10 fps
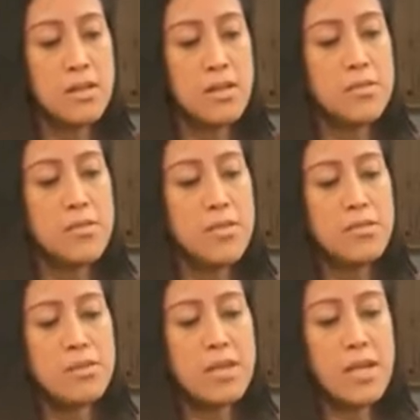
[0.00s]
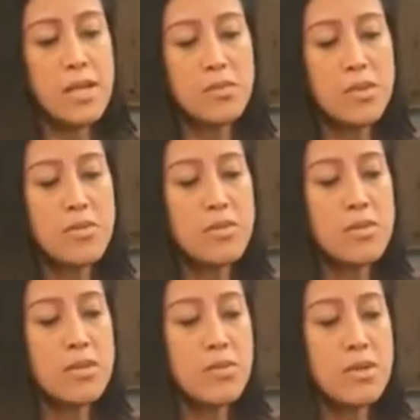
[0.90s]
You can really add
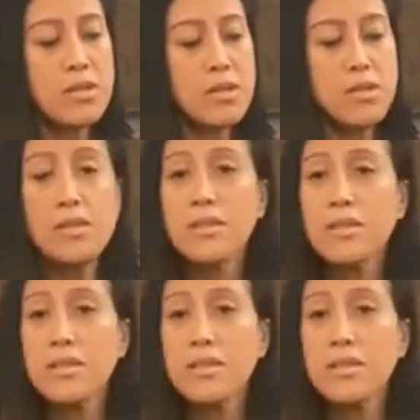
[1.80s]
whatever you want in here.